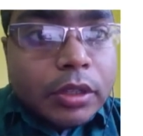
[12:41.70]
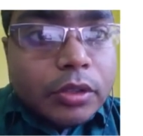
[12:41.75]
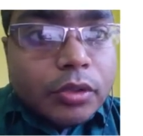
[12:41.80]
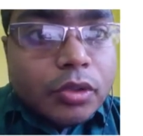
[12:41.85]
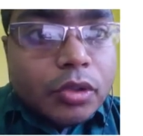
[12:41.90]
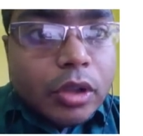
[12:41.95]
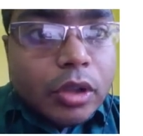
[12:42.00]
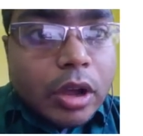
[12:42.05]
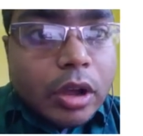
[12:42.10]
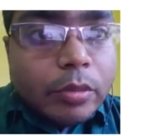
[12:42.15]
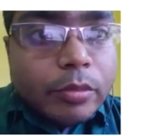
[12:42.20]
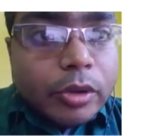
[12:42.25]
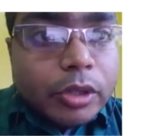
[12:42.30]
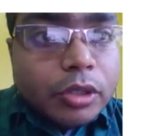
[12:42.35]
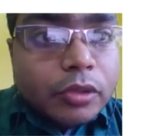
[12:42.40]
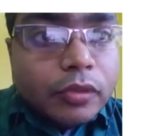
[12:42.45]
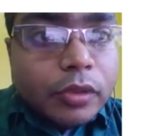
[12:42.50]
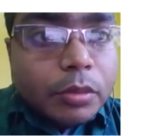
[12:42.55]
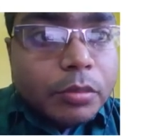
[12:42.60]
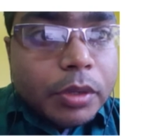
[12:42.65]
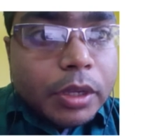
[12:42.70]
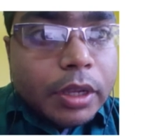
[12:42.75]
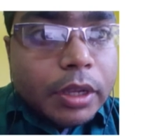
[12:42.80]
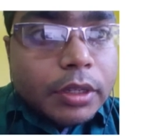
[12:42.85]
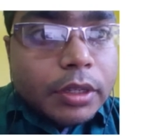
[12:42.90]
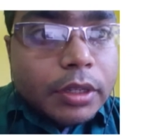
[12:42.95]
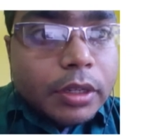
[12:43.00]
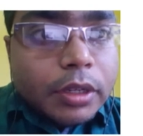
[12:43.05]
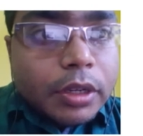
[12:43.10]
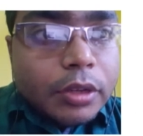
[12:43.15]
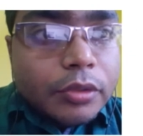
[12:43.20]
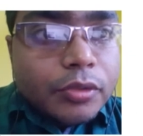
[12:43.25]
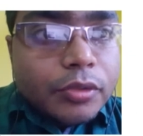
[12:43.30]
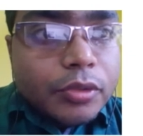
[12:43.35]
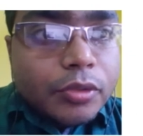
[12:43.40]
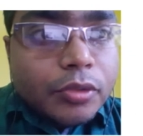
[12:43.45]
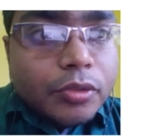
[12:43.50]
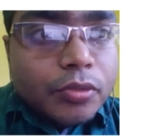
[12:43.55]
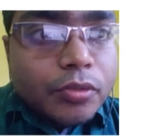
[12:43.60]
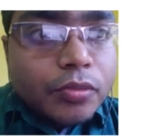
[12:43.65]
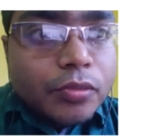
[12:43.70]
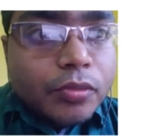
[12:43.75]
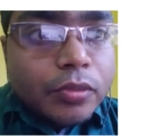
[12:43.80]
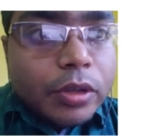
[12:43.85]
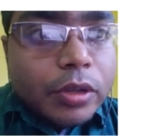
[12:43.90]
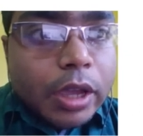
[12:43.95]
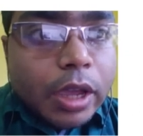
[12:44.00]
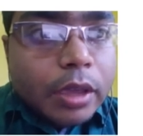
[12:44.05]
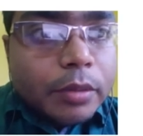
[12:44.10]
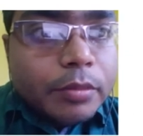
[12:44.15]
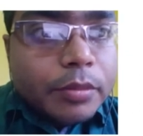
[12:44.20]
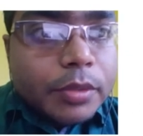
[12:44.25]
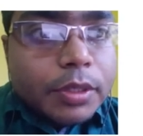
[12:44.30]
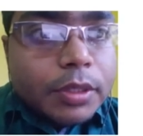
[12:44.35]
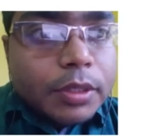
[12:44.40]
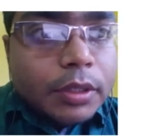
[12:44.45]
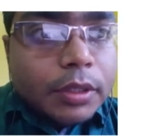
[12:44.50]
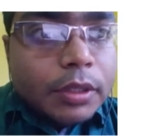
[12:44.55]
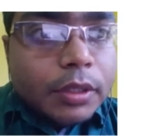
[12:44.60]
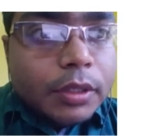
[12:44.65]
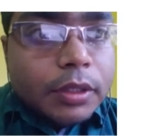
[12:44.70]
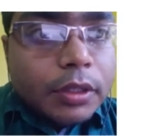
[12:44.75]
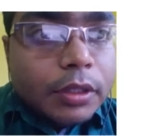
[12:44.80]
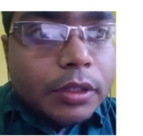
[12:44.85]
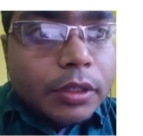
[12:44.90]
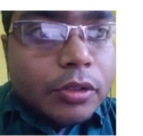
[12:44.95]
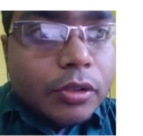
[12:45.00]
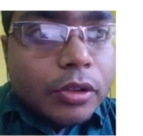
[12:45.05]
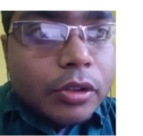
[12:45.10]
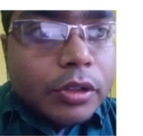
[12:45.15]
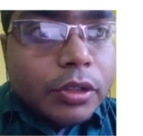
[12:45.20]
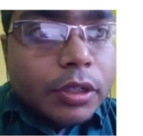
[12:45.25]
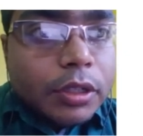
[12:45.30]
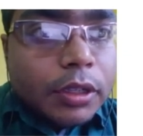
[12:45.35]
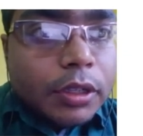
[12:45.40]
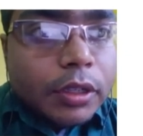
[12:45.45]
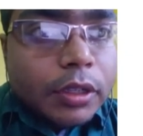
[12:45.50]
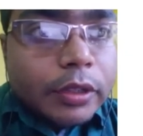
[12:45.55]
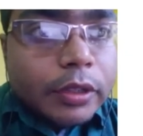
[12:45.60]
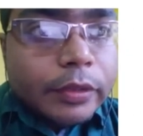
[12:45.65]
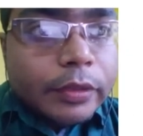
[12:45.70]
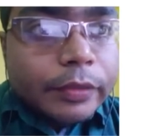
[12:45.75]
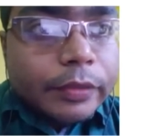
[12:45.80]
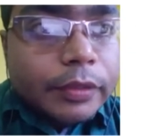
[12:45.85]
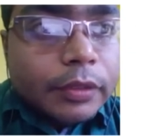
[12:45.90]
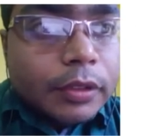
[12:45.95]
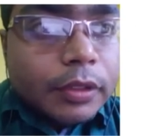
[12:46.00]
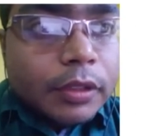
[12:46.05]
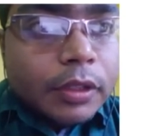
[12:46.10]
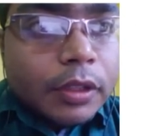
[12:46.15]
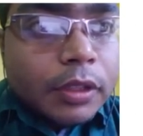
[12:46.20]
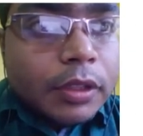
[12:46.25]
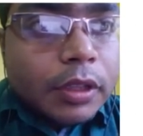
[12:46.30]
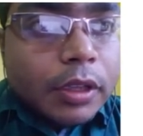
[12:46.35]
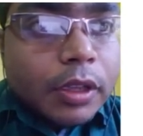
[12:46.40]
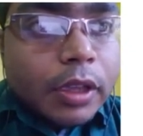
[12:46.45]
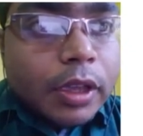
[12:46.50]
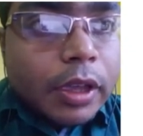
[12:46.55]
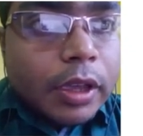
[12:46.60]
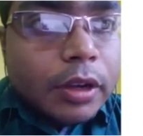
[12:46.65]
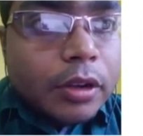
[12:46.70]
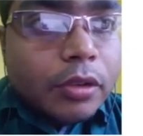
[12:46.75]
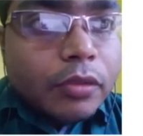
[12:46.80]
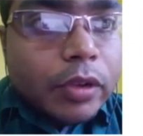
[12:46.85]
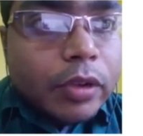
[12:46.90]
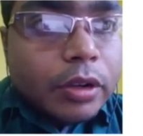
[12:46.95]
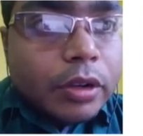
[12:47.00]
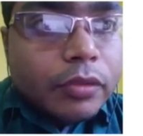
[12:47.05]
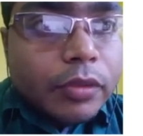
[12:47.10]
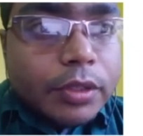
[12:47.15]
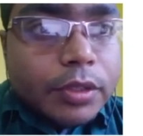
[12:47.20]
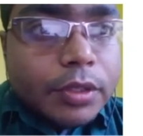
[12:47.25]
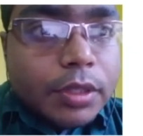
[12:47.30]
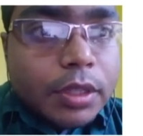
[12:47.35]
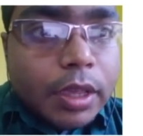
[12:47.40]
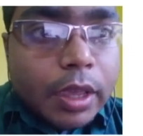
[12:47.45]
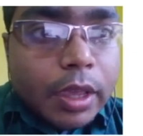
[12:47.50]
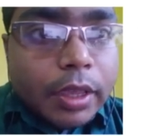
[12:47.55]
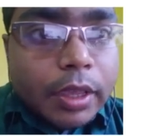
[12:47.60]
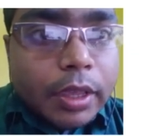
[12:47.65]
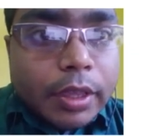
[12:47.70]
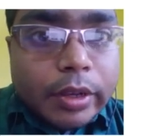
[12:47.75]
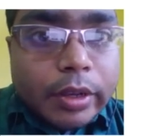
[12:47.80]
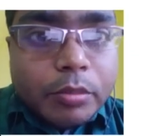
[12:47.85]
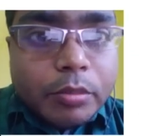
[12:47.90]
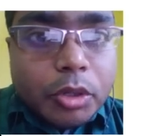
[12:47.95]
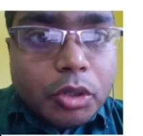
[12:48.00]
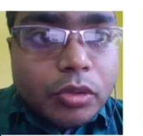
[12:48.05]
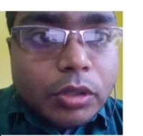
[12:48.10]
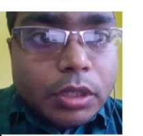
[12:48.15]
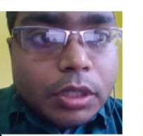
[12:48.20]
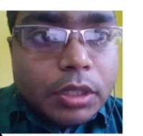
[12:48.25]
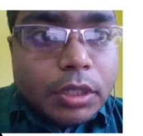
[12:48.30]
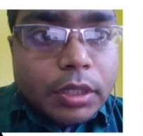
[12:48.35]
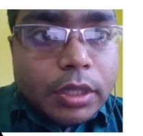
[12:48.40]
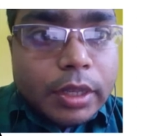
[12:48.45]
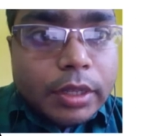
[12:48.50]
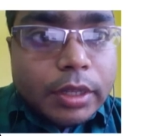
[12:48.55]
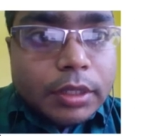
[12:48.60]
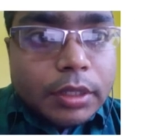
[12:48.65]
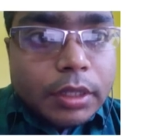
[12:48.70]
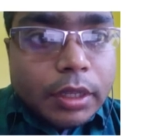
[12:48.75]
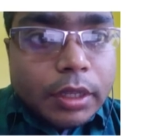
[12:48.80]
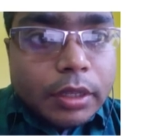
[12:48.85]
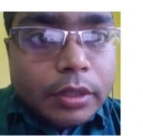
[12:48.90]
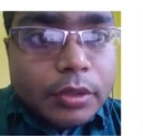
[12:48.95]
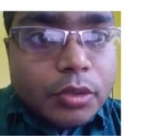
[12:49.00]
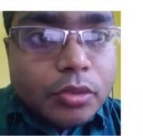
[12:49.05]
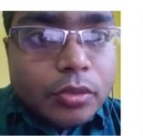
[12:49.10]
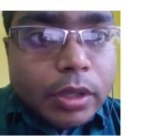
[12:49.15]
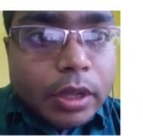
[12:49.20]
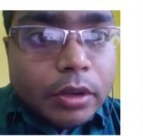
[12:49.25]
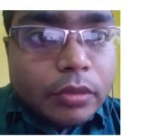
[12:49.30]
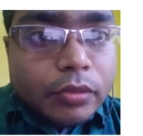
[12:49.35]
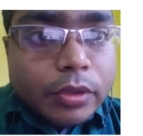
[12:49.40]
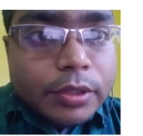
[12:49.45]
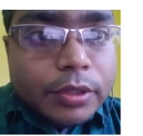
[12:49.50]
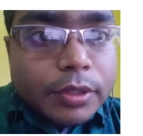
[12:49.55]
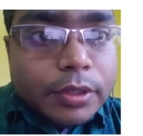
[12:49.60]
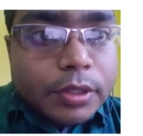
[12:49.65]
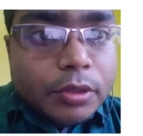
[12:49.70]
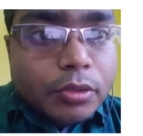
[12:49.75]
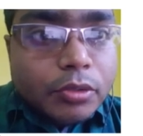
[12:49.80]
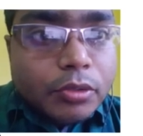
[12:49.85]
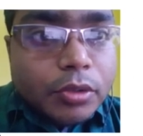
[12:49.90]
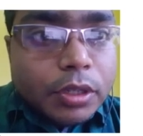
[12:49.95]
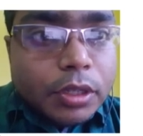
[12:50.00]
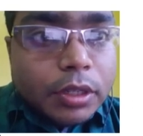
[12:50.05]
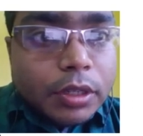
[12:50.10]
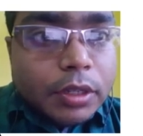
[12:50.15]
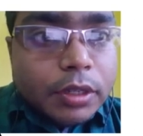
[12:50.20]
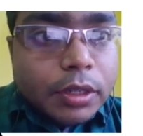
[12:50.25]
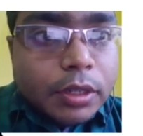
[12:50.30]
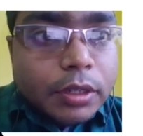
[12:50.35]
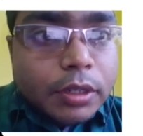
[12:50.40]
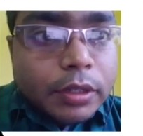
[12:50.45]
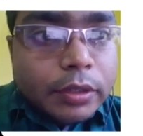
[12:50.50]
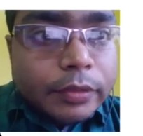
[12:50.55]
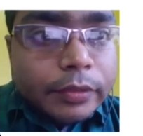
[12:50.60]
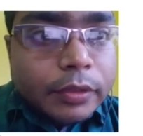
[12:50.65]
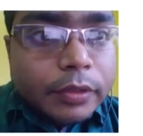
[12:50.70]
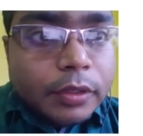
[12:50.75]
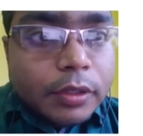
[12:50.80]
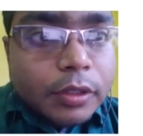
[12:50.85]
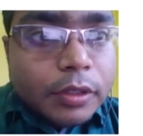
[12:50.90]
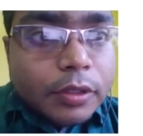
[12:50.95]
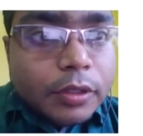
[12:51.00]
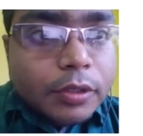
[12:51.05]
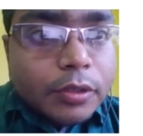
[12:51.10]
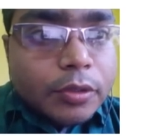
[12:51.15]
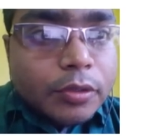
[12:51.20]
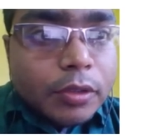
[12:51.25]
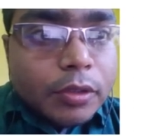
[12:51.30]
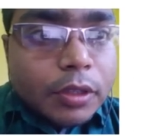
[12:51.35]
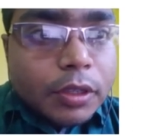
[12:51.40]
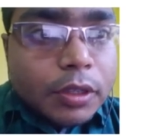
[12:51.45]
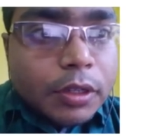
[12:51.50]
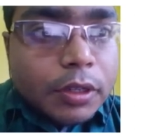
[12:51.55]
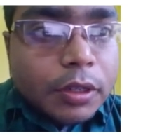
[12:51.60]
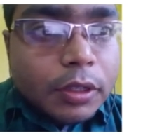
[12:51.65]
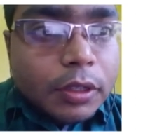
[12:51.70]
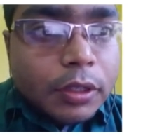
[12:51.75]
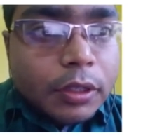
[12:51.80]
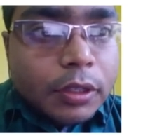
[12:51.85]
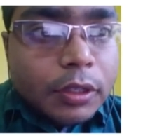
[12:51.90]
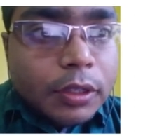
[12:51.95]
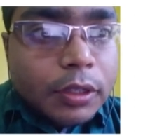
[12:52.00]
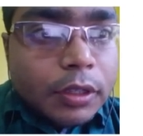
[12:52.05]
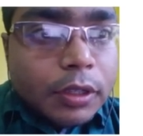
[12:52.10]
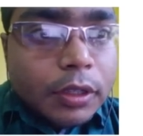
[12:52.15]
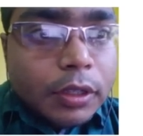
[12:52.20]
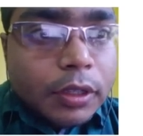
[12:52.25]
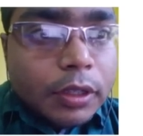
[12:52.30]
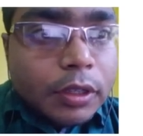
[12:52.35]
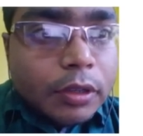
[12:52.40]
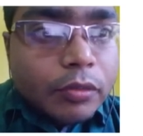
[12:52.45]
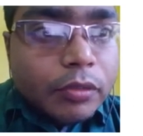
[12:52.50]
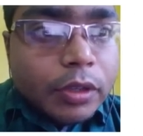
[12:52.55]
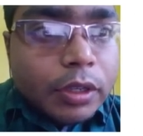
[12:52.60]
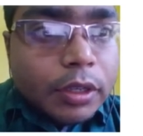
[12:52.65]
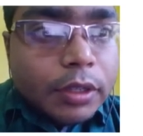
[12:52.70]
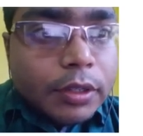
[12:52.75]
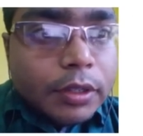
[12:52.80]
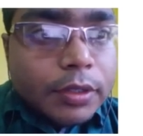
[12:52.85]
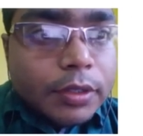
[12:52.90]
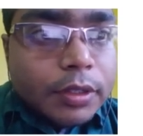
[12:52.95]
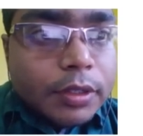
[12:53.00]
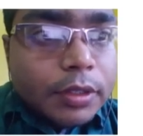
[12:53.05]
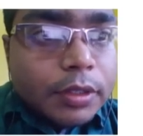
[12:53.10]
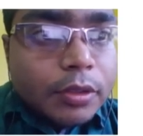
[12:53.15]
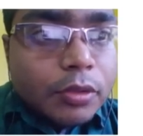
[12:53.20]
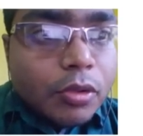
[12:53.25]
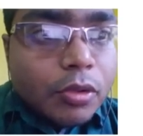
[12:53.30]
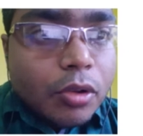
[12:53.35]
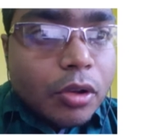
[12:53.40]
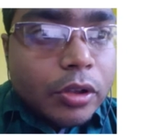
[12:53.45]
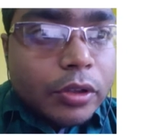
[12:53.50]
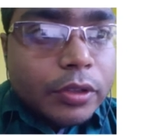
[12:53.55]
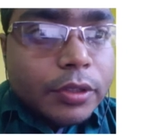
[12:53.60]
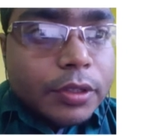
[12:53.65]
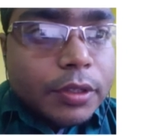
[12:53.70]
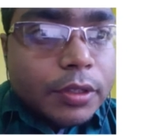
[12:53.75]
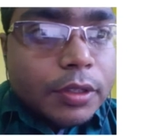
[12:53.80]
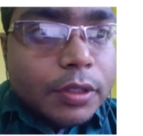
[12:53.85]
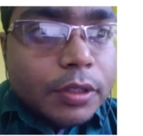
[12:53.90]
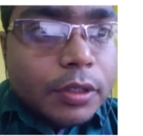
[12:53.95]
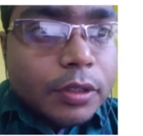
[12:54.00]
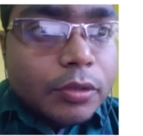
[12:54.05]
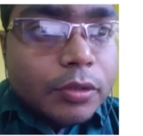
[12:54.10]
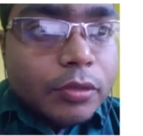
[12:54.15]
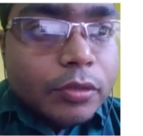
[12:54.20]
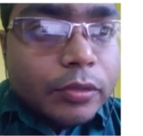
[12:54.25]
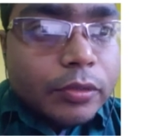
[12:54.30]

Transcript: So how much will be getting now? So 2 times E dot E. And what was the angle between E and A? So that was 0 degree, right? So here EA we can say cos 0.